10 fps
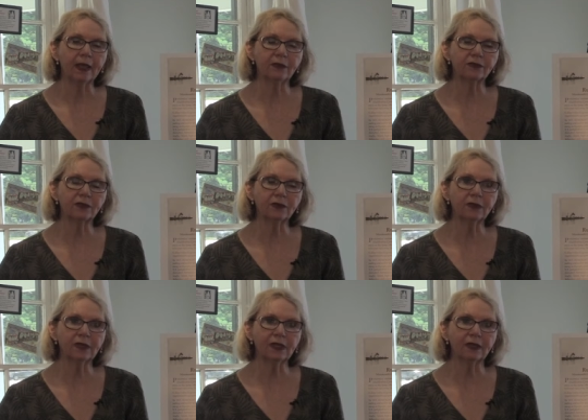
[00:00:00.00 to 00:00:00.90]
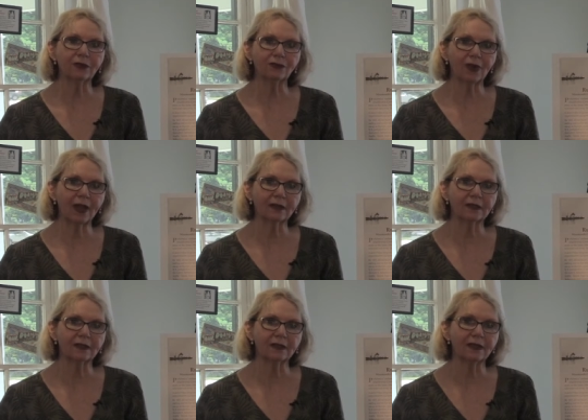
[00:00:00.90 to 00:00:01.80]
it certainly
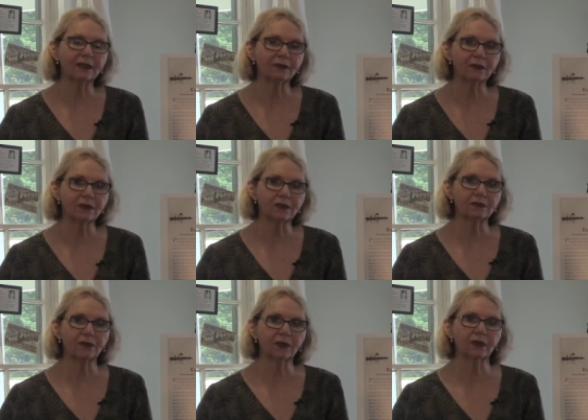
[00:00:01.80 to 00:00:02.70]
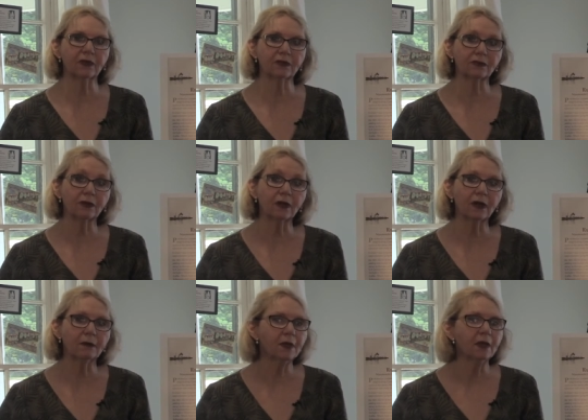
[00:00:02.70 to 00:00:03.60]
attracted the interest of organized
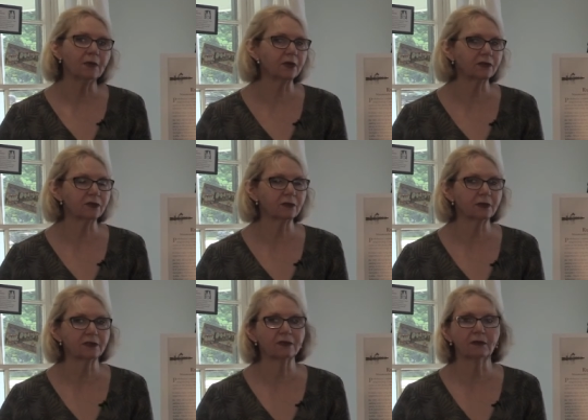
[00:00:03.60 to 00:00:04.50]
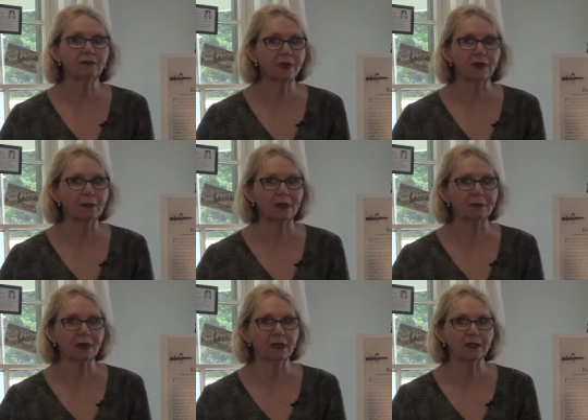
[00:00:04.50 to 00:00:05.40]
crime because there was very
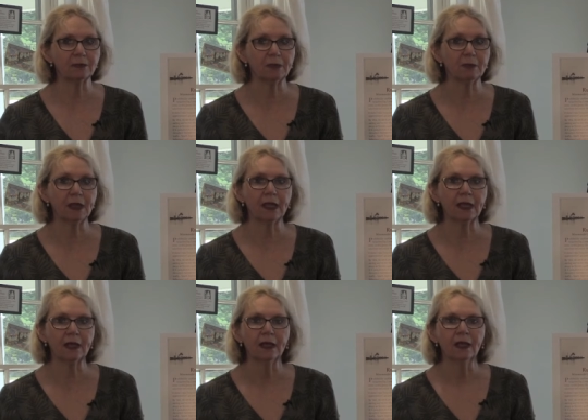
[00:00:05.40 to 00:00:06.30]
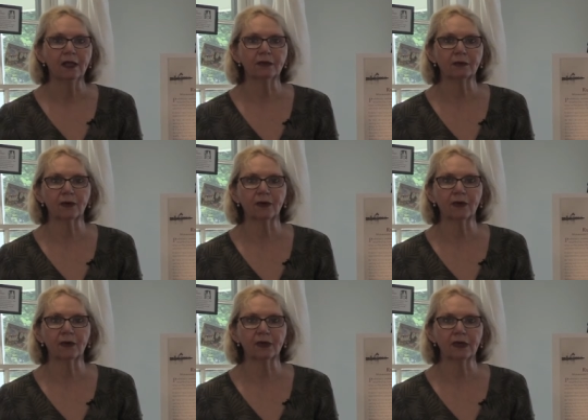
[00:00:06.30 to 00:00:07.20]
big money to be made. There were
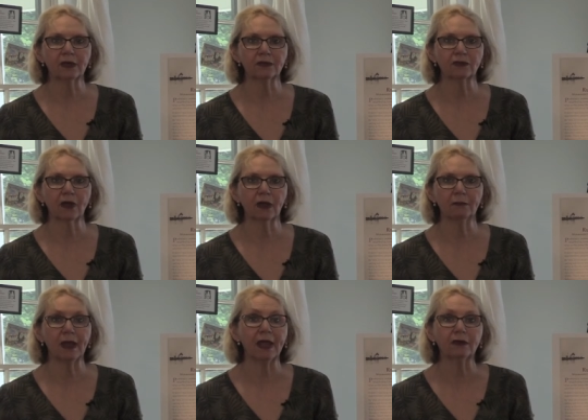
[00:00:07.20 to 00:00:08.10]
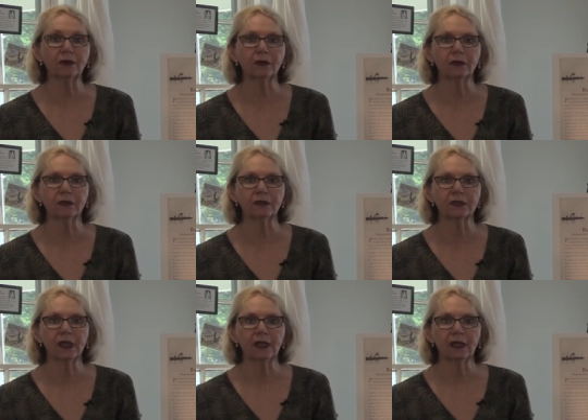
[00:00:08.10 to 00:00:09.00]
organized crime
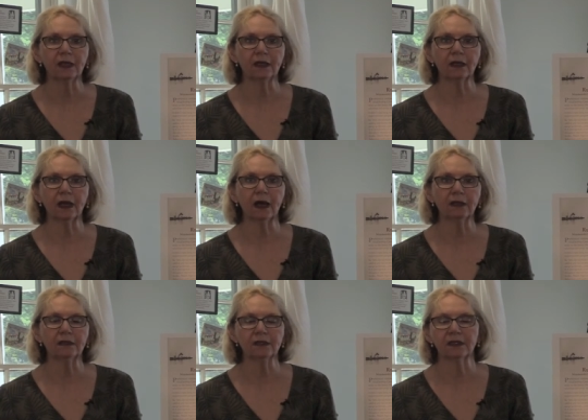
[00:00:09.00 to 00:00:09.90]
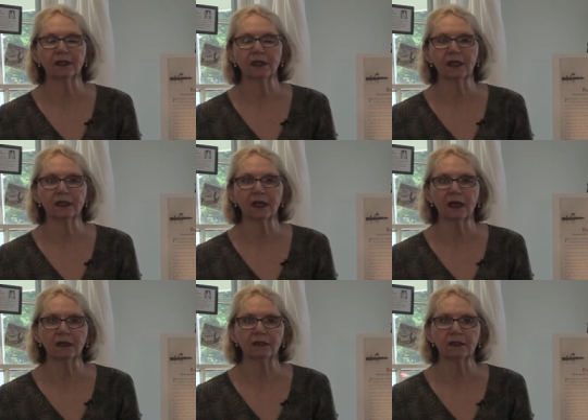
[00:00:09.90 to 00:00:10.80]
headquarters in Highlands and Atlantic
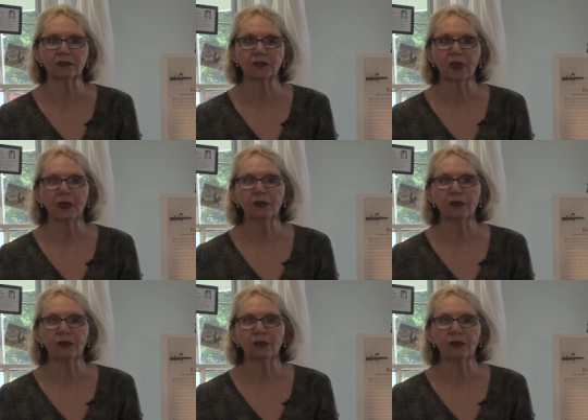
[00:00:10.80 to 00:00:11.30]
Highlands.